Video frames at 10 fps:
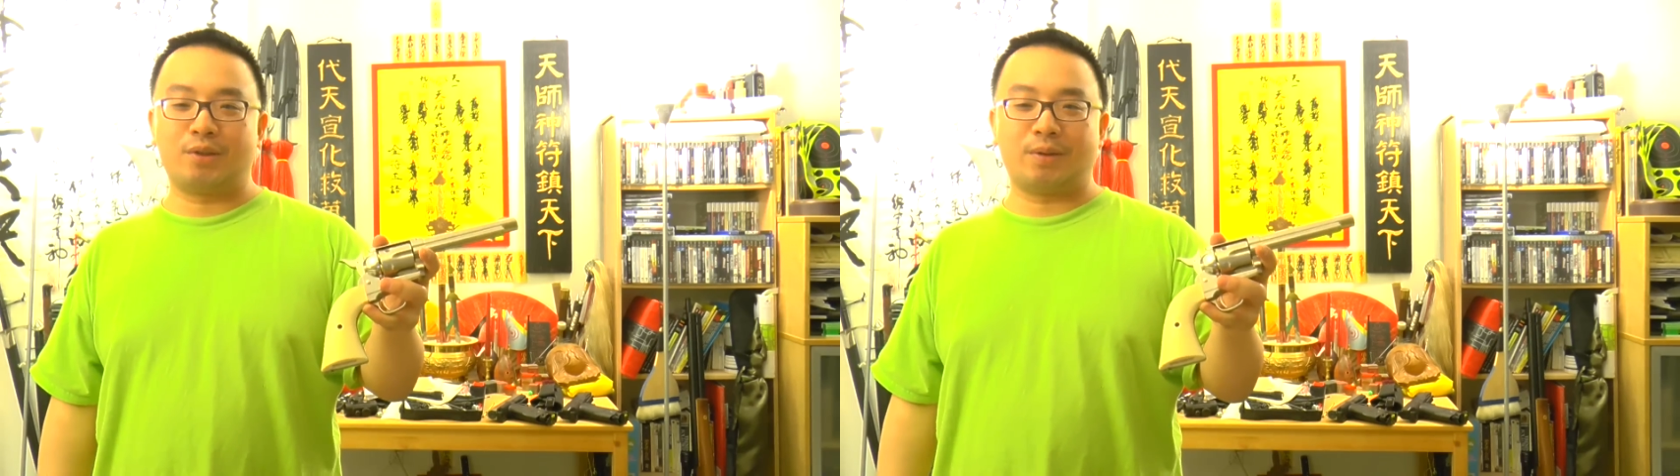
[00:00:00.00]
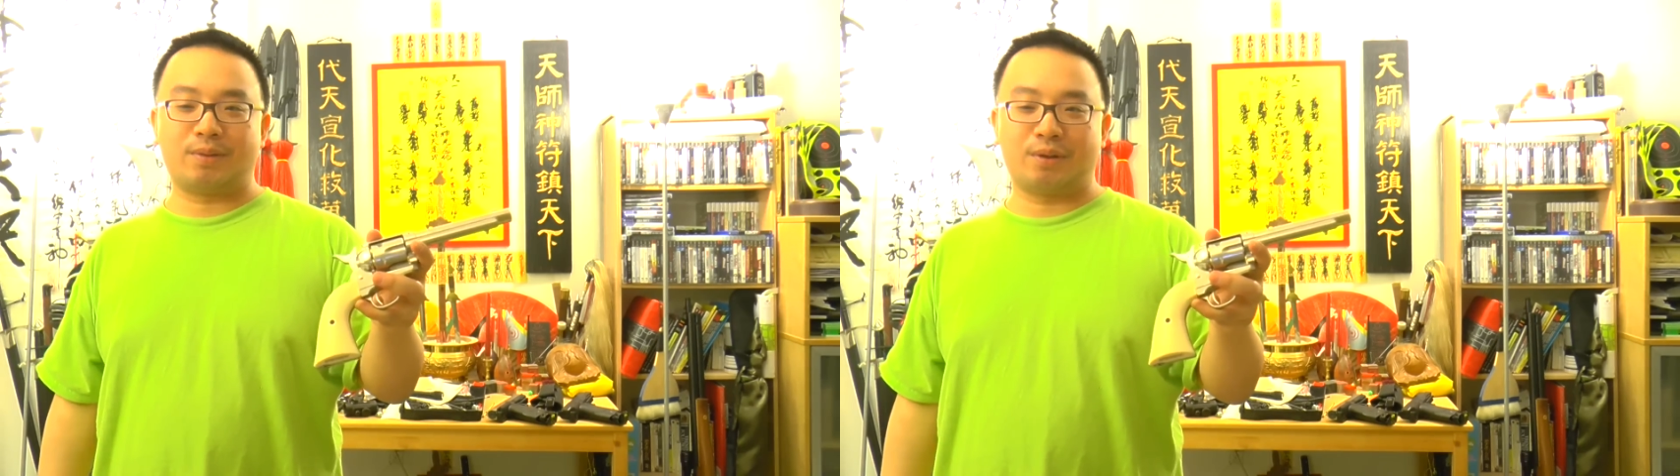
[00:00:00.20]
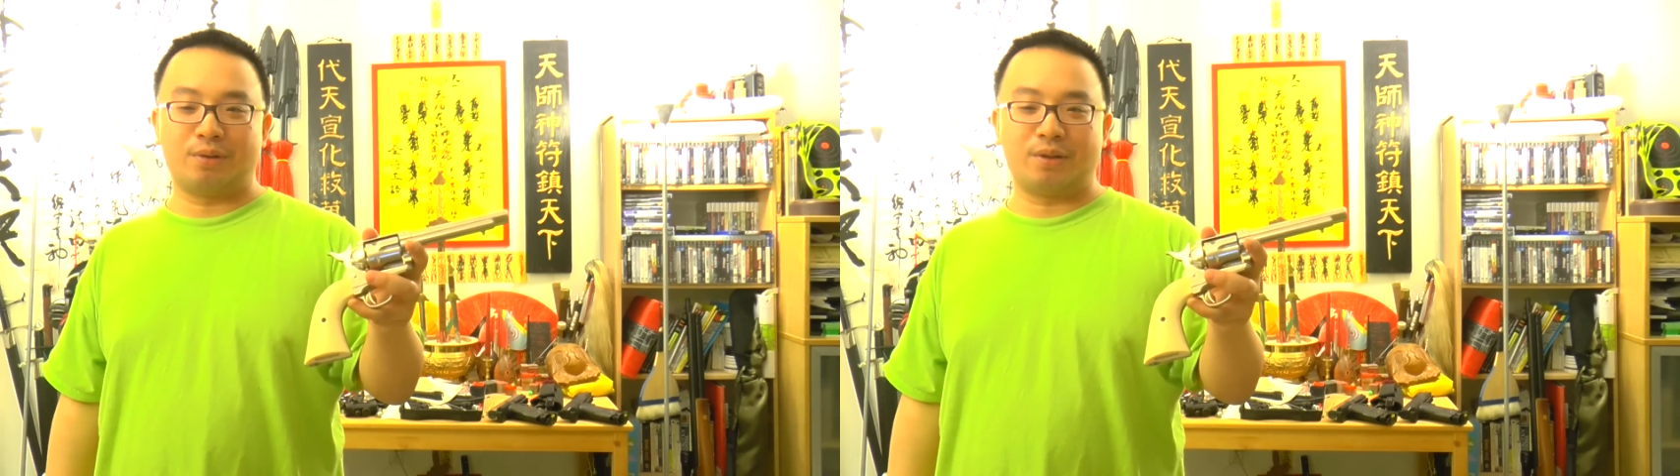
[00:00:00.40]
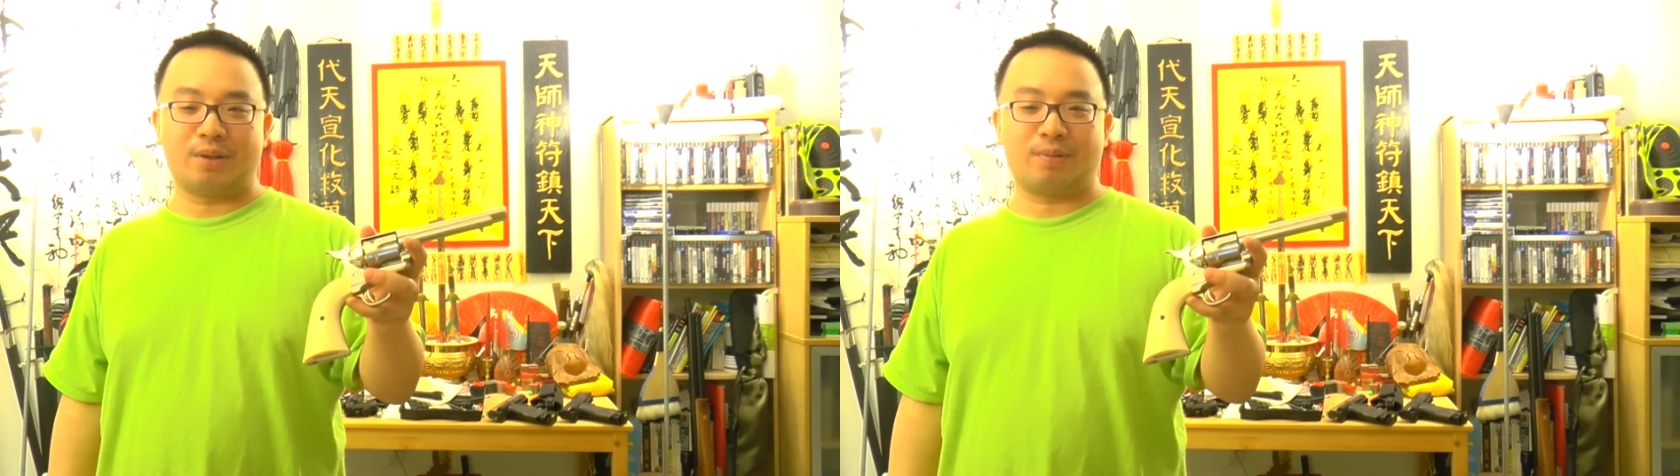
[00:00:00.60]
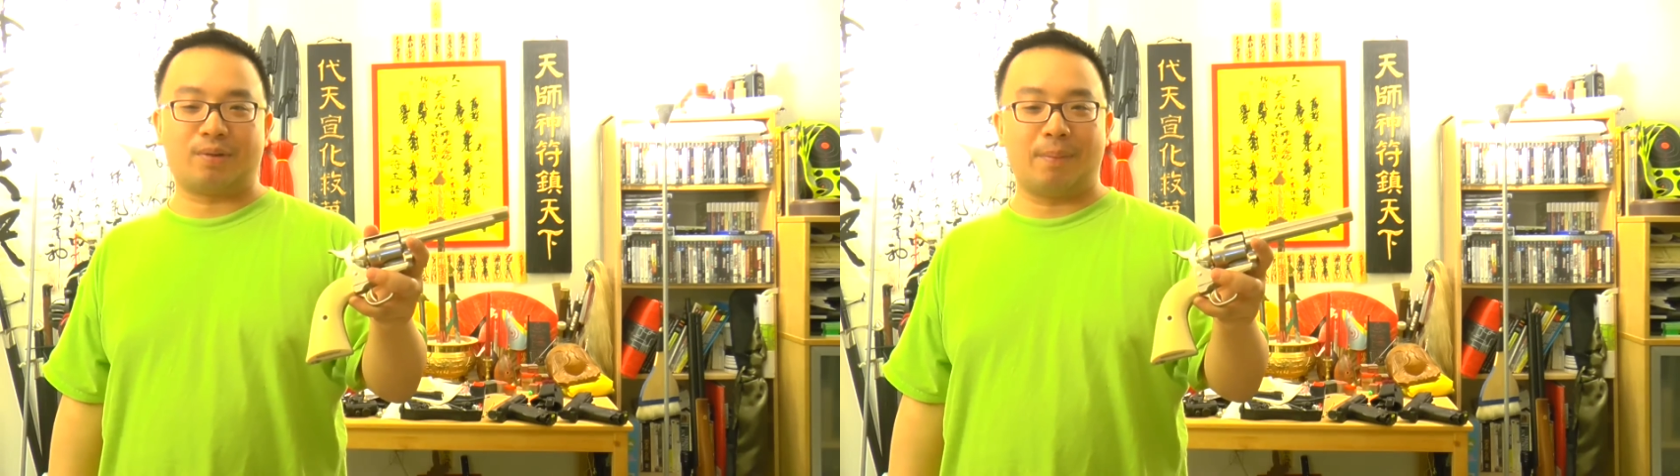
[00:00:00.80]
to
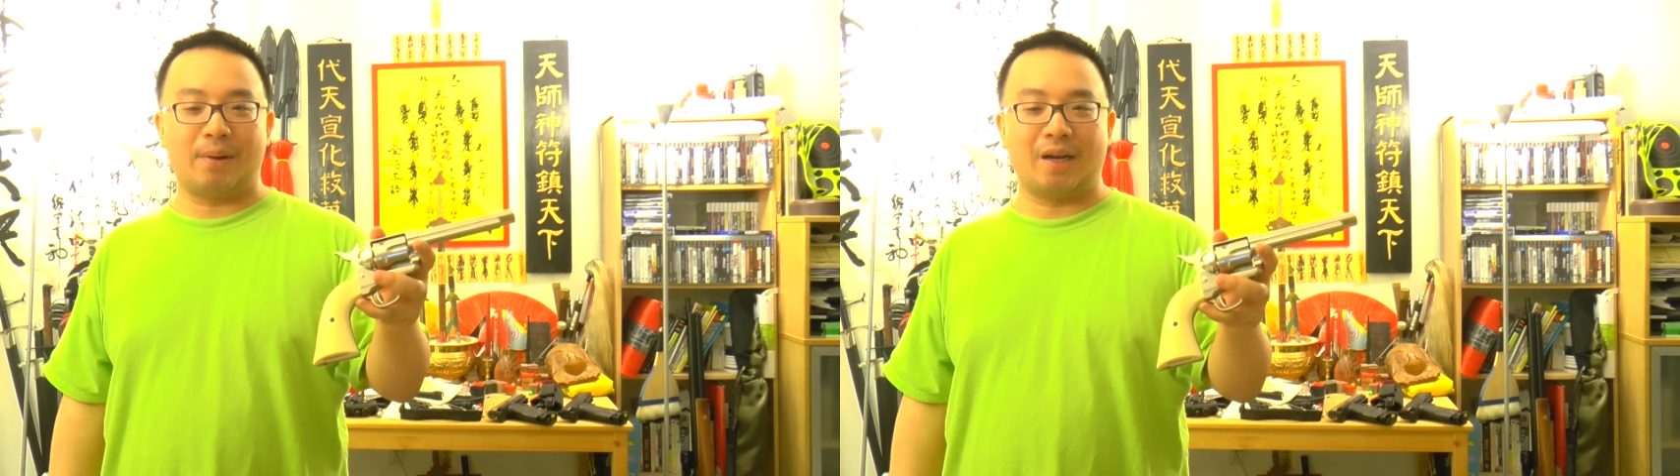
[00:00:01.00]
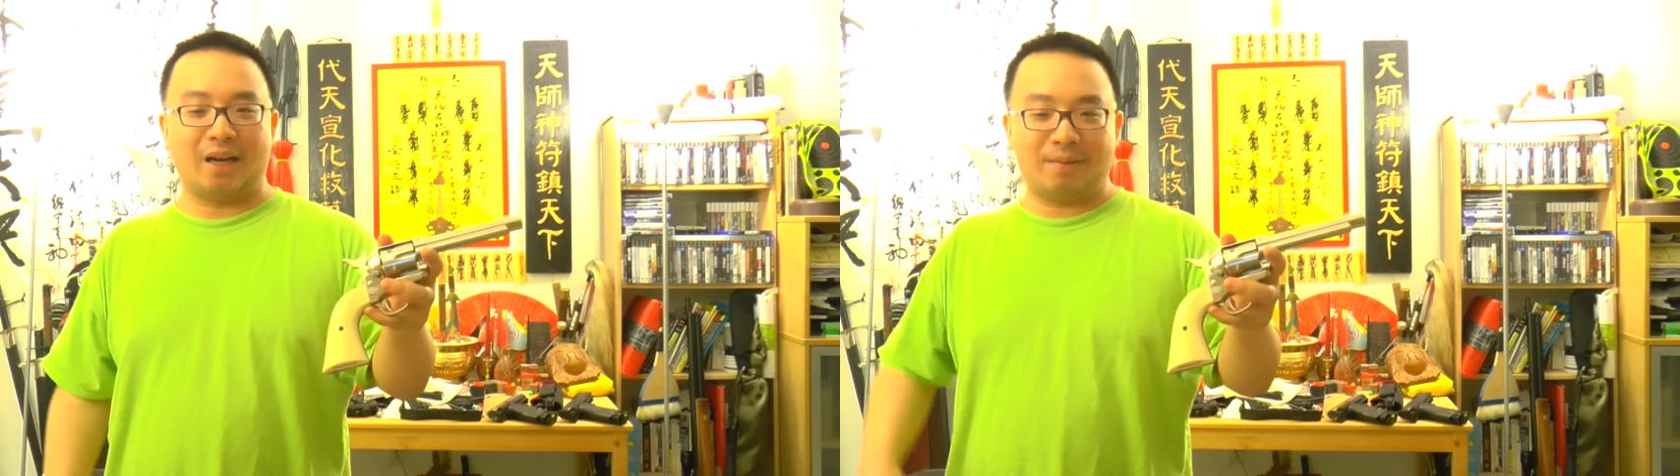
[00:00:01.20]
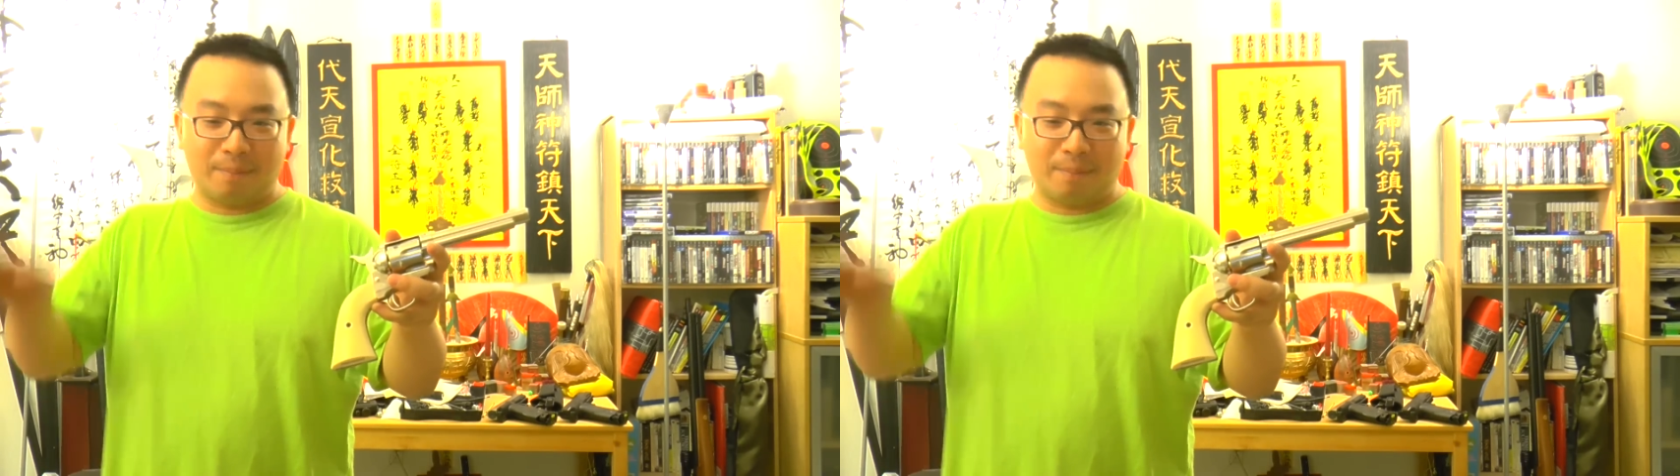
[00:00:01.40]
subscribe and like.